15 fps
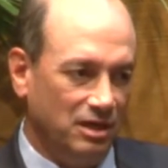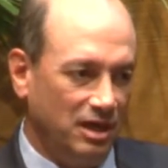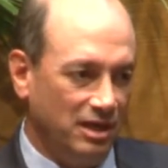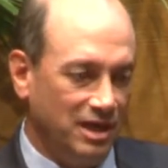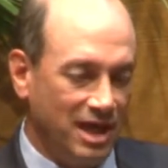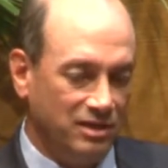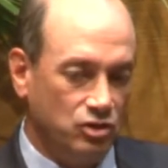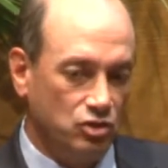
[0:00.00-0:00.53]

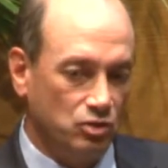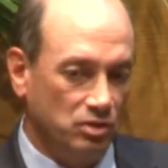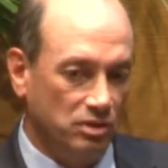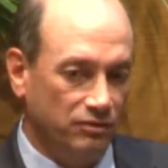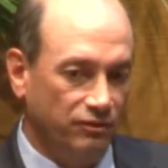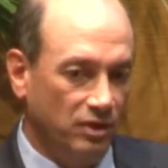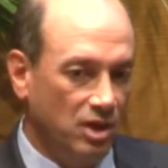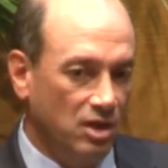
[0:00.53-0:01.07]
And that's sort
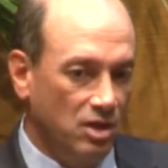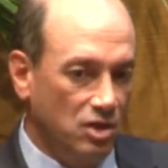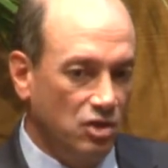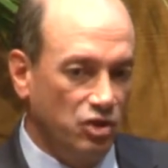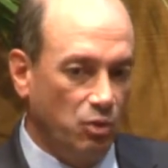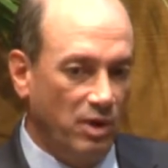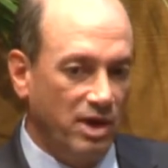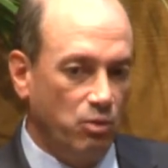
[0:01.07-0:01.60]
of
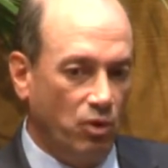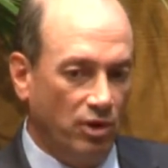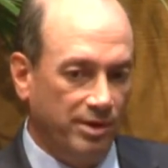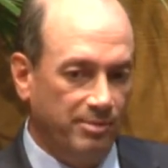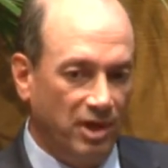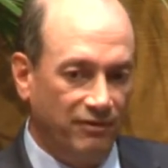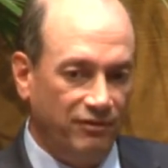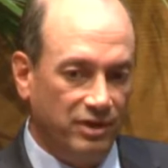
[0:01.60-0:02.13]
the way
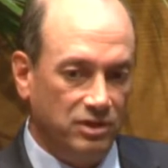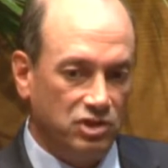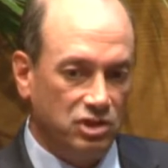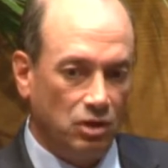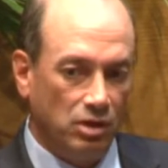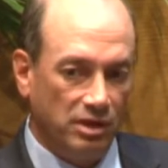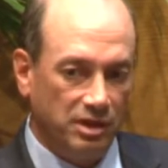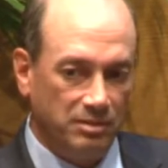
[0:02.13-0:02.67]
Warren Buffett
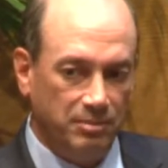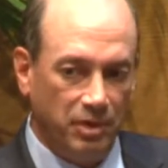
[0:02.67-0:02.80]
started.